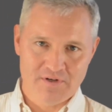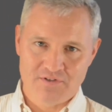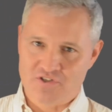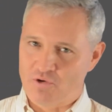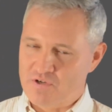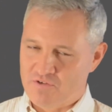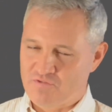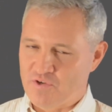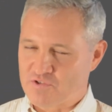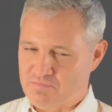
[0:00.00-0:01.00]
Don't
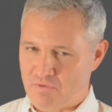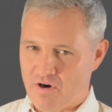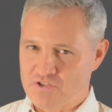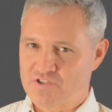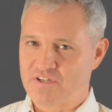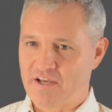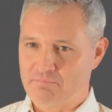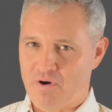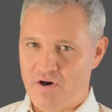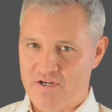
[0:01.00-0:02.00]
confuse margin and
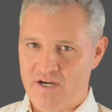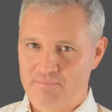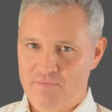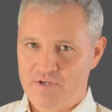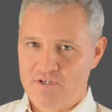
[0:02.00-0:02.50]
markup.